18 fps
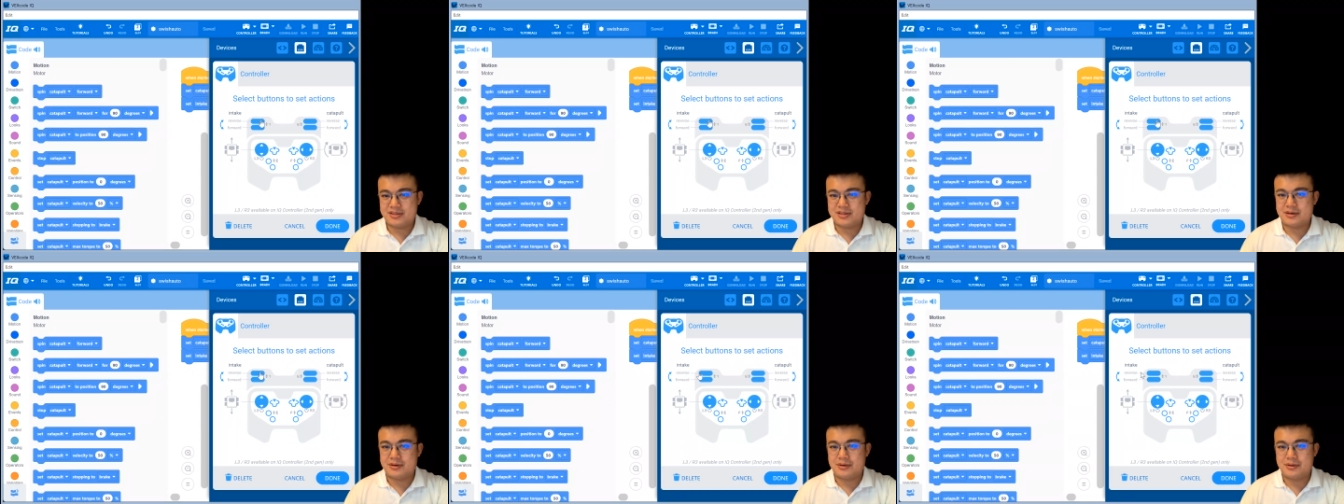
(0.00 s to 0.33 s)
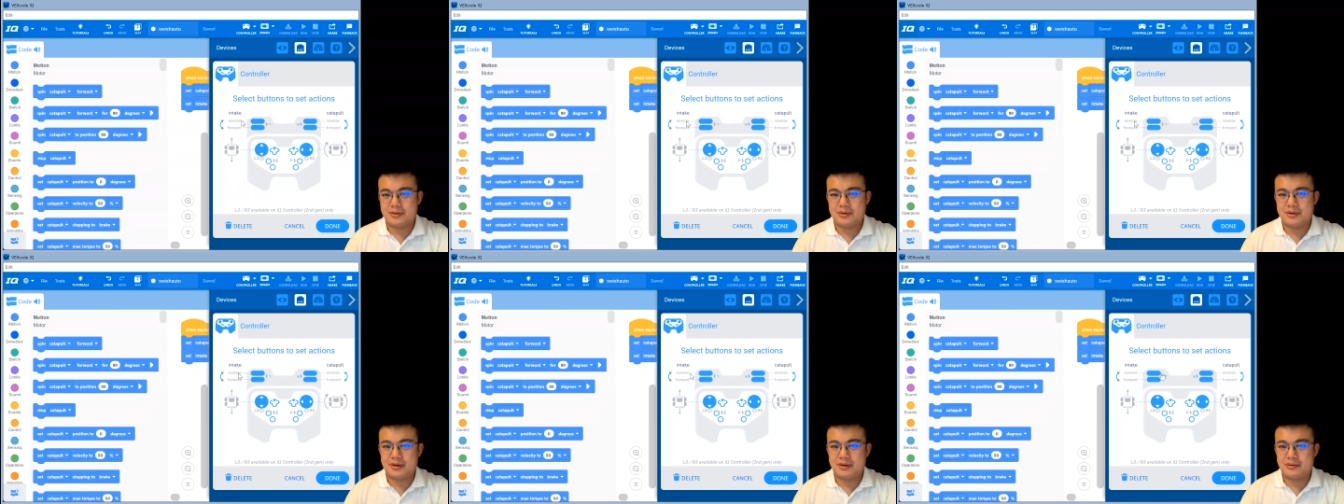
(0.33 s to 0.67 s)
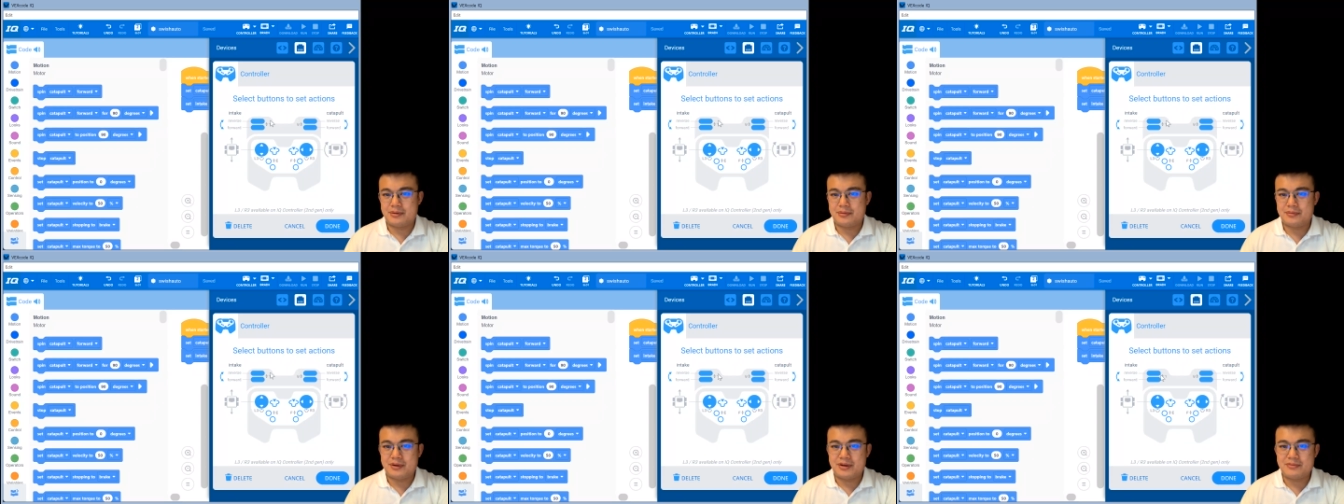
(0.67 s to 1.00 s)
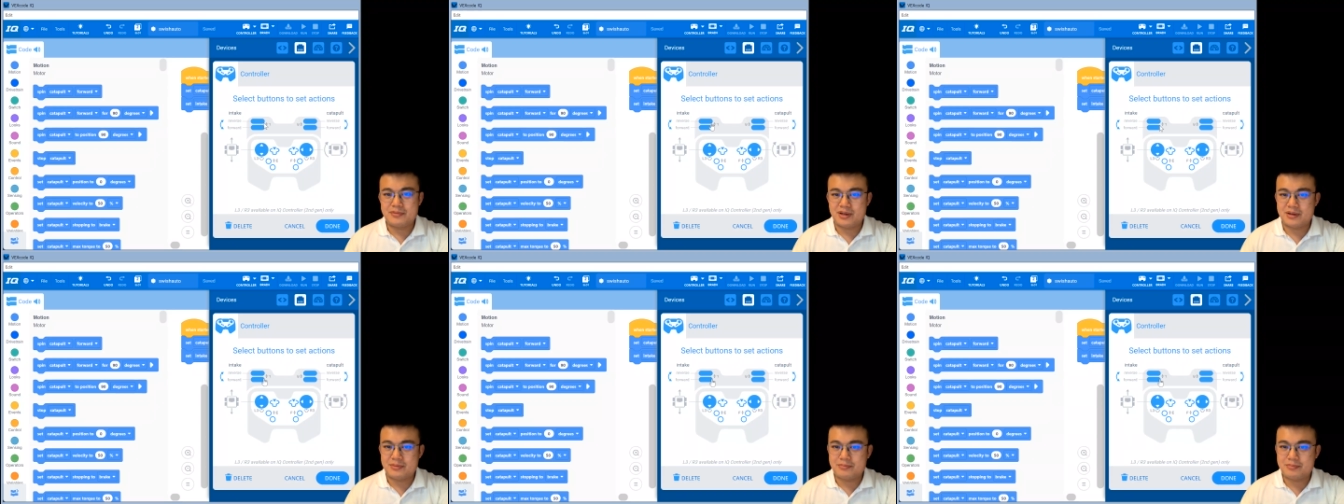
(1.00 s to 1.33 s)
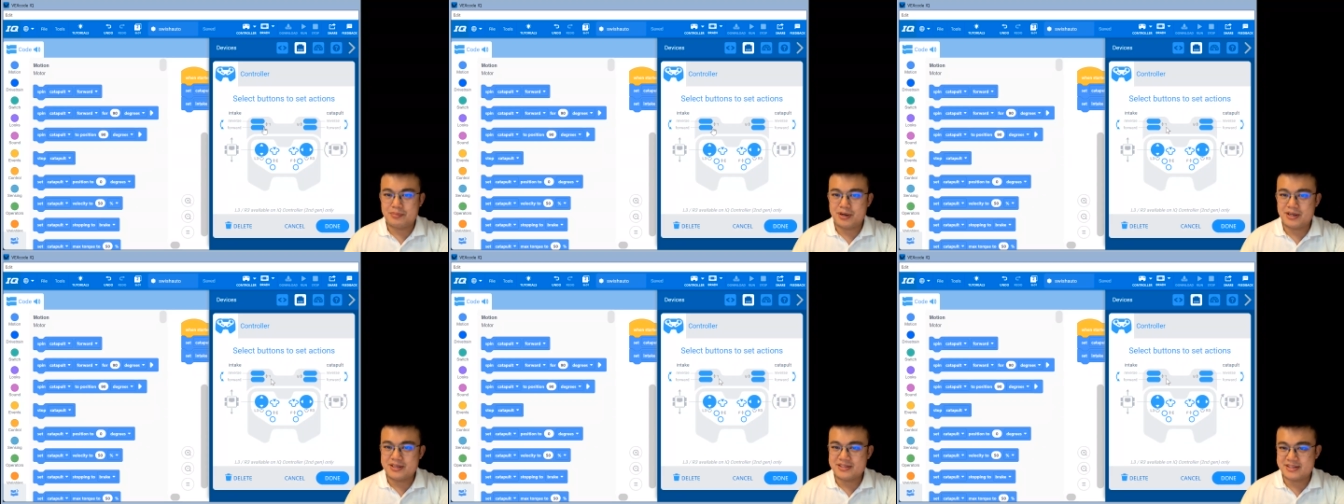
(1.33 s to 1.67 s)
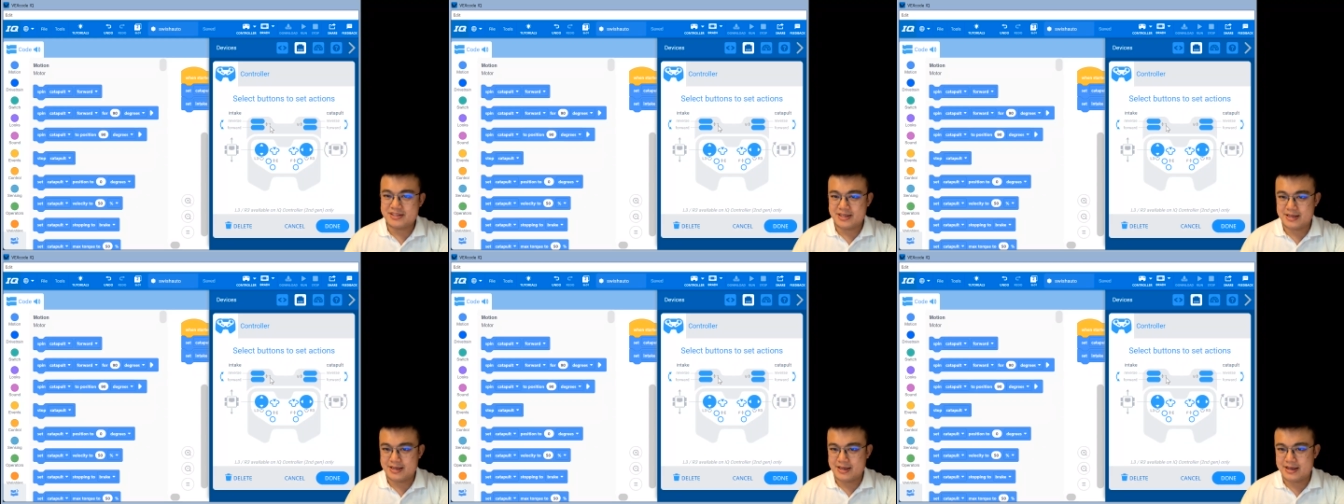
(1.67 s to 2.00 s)
So when we
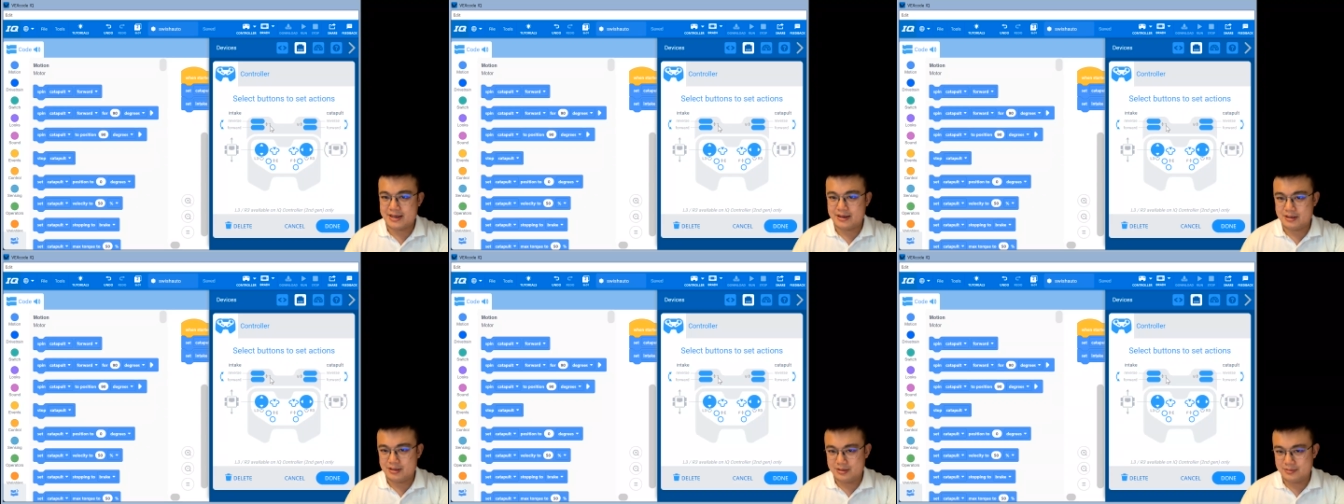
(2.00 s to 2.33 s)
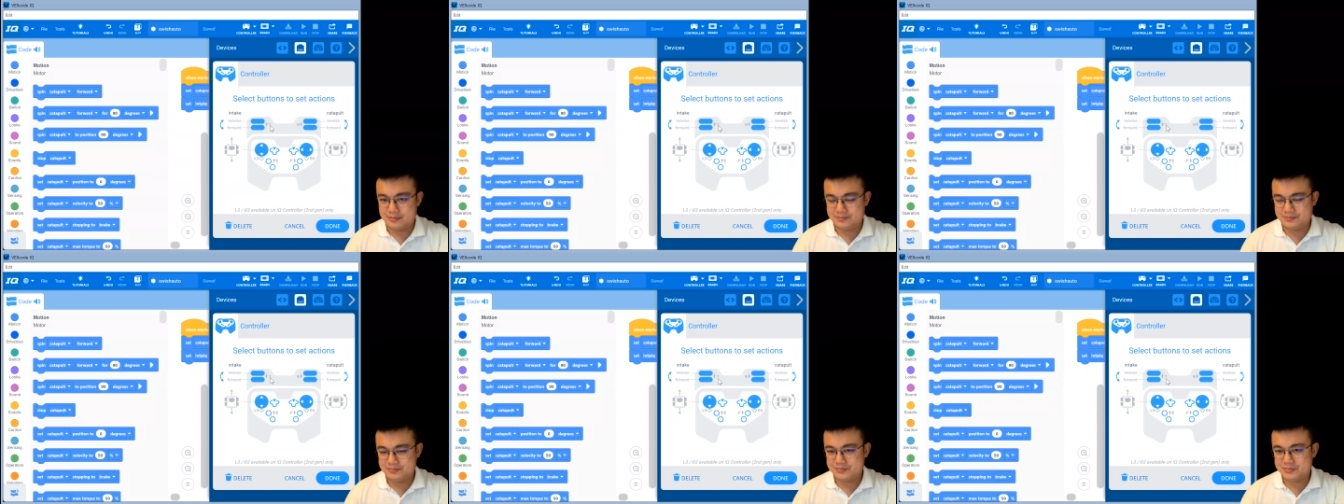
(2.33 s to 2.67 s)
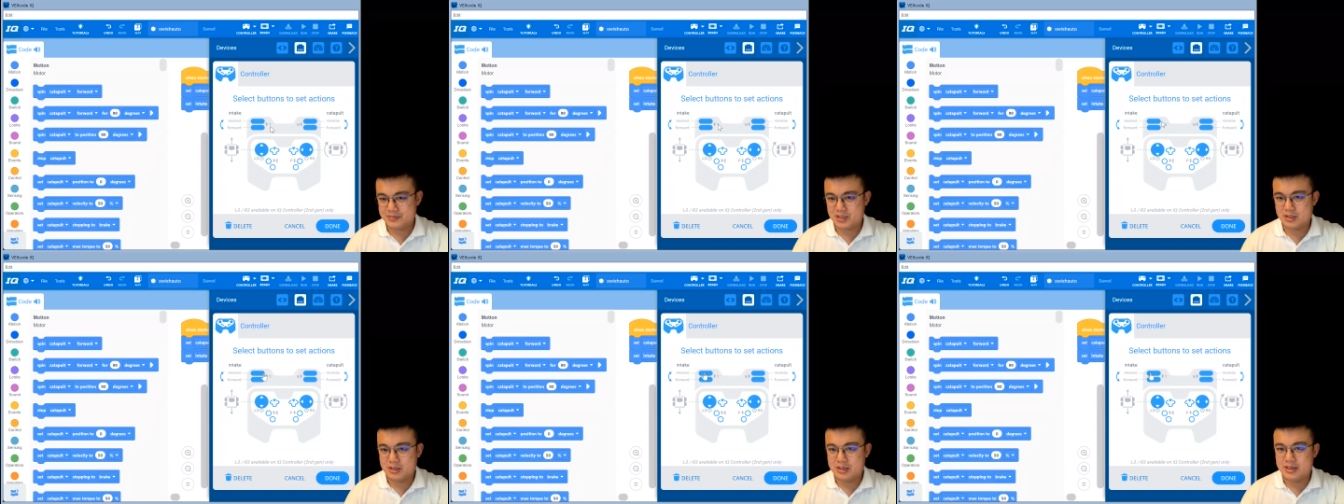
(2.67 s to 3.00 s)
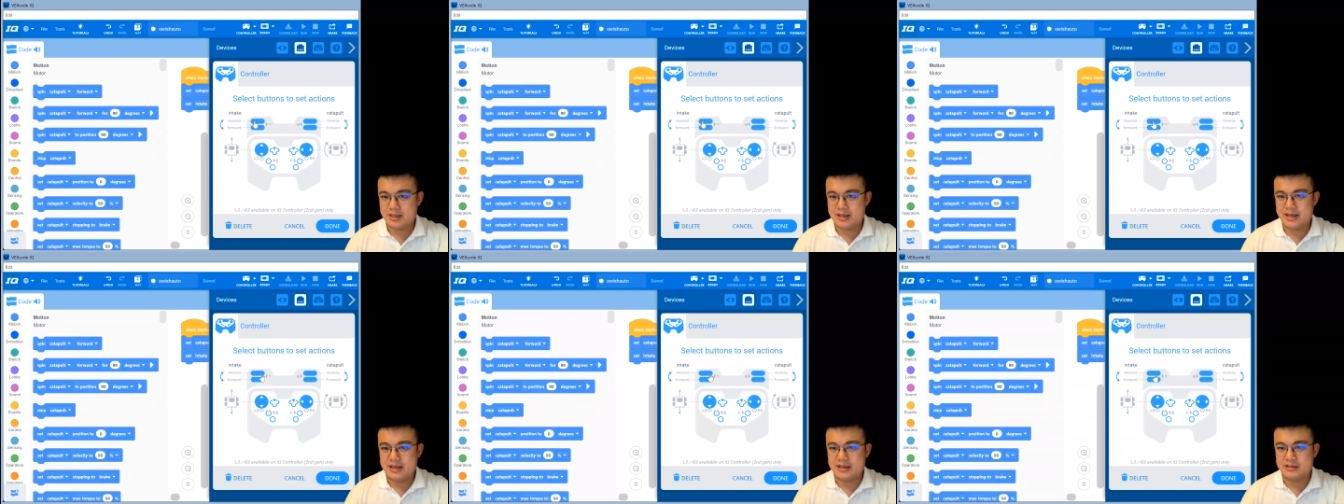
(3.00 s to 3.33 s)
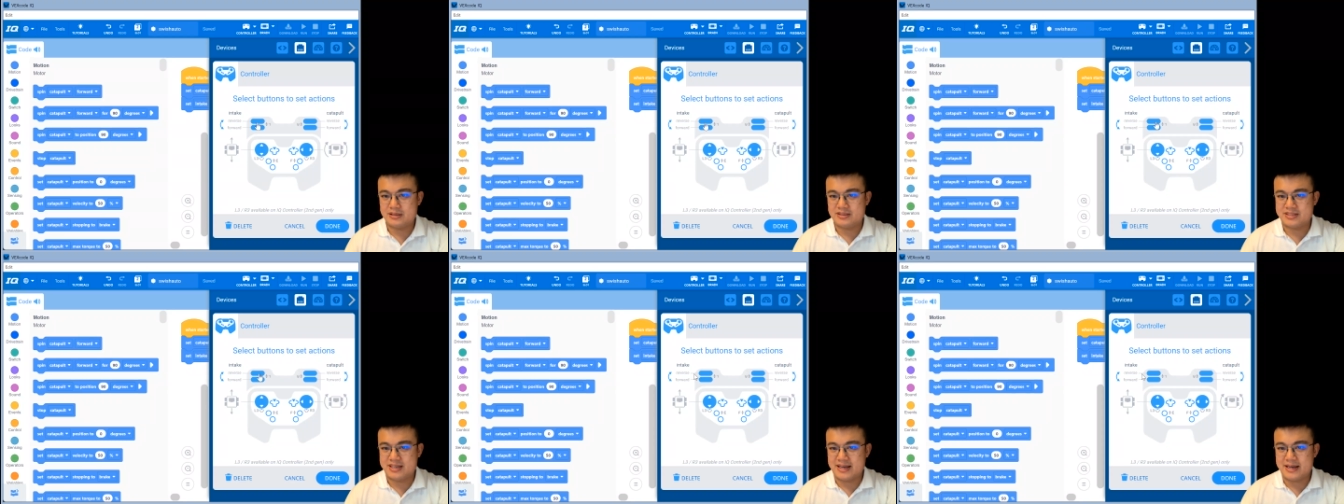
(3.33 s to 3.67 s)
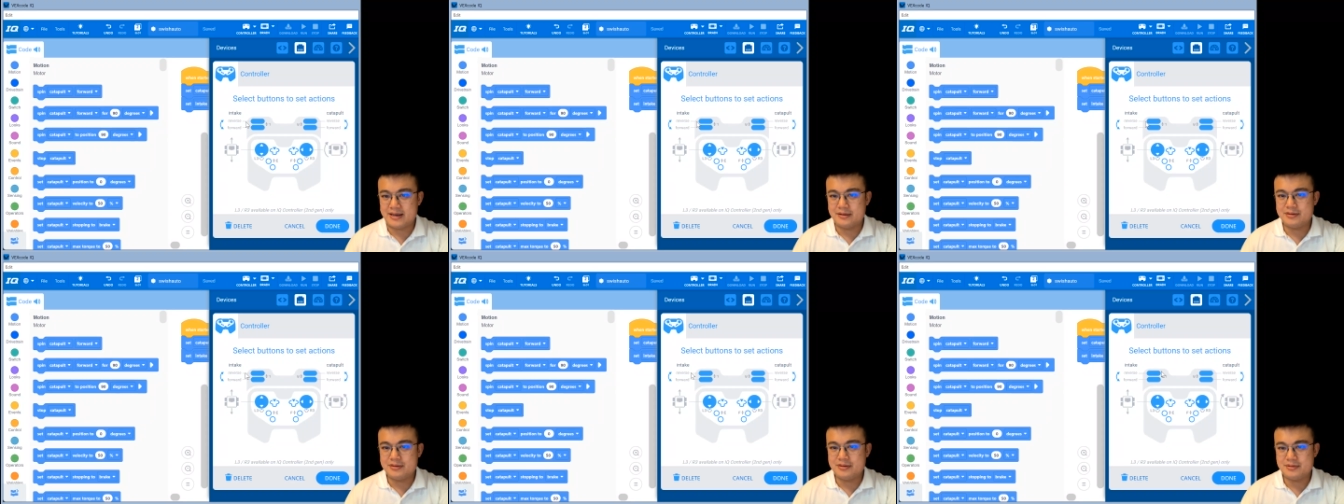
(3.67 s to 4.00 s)
press L, L
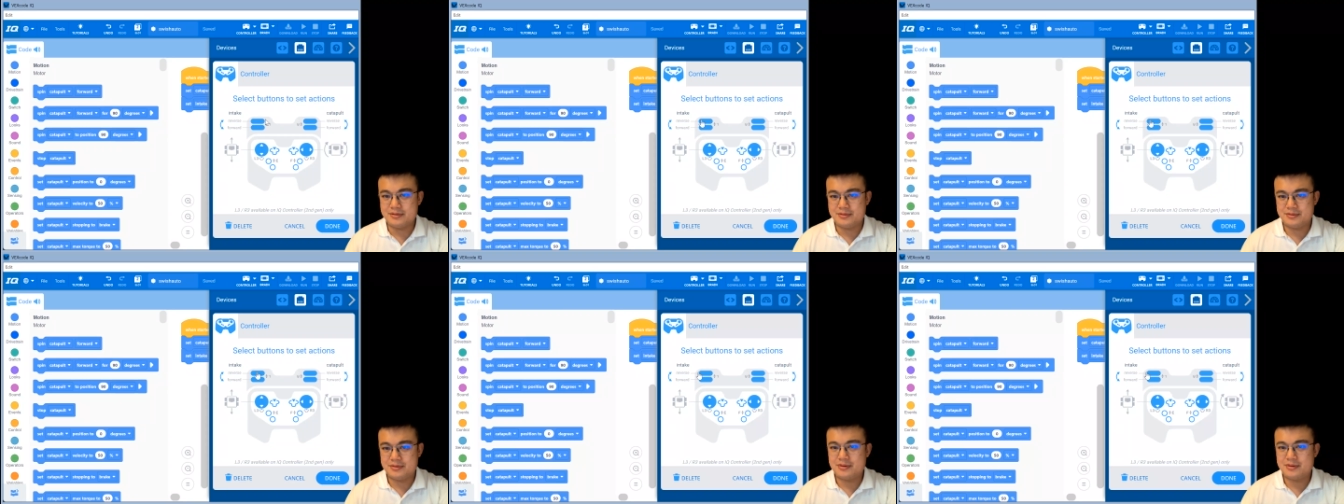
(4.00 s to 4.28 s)
down,